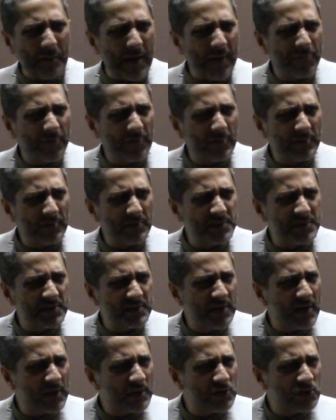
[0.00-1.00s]
baffled, they said,
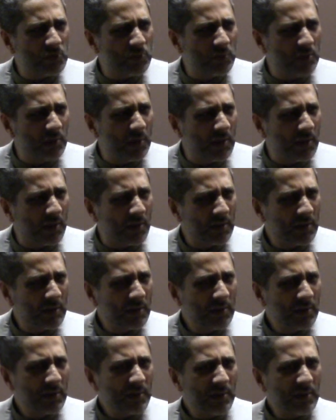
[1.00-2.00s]
Ya Rasulullah,
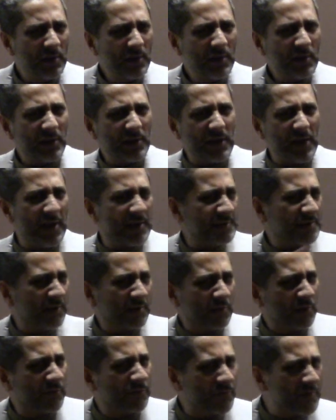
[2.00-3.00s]
he has
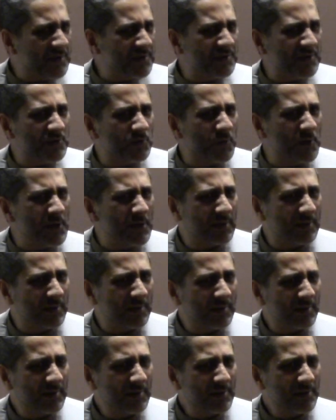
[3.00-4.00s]
other friends as
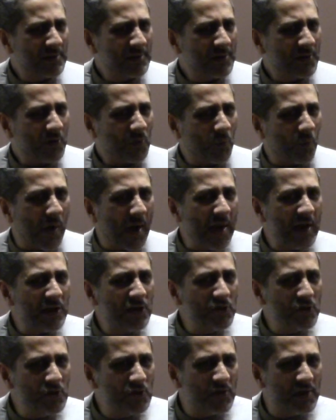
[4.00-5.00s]
well. Why
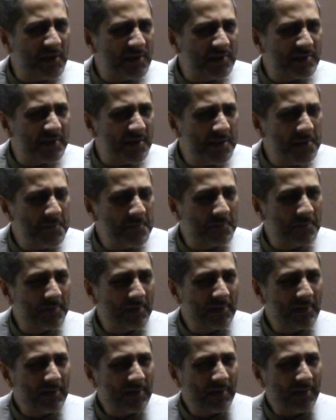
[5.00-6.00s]
do you kiss him?
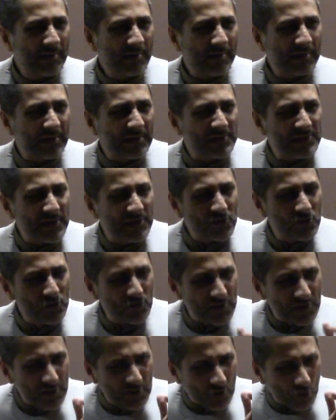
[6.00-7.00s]
He said, You
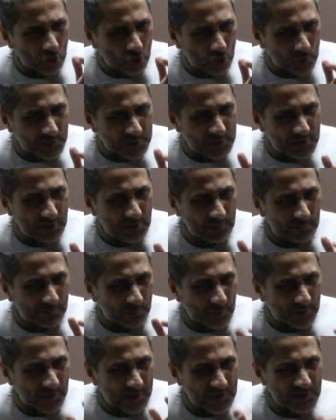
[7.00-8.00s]
did not observe
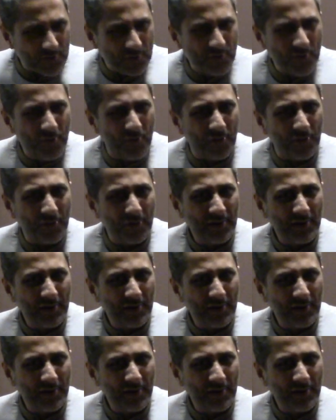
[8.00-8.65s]
what I saw.